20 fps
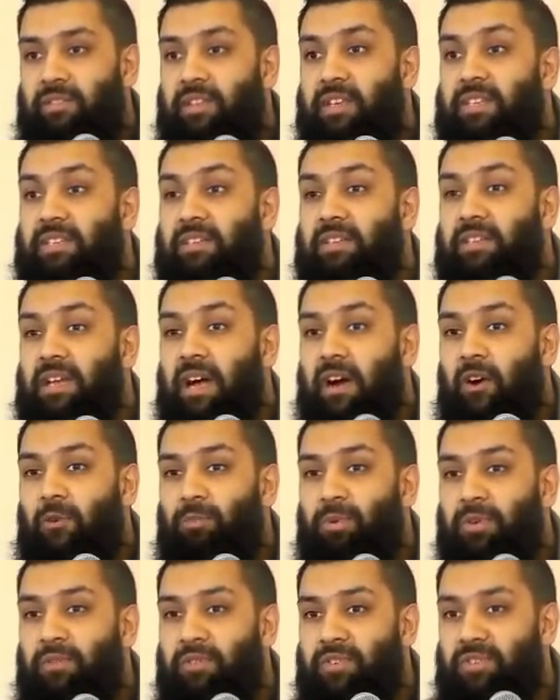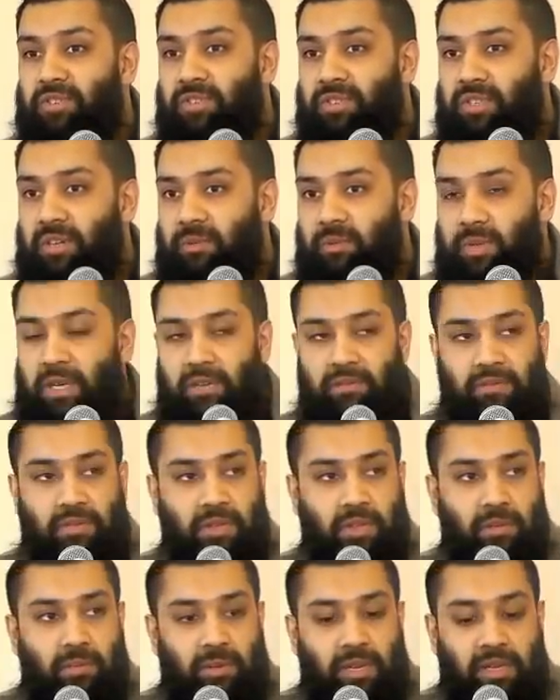this is our provisions that we give
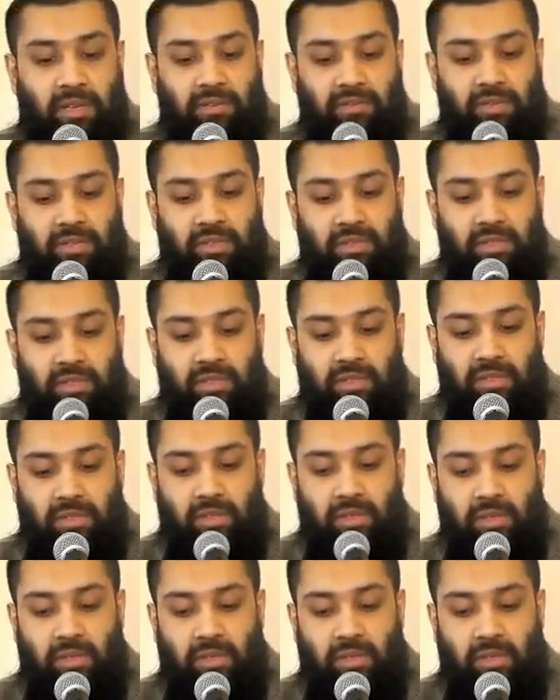to the believers.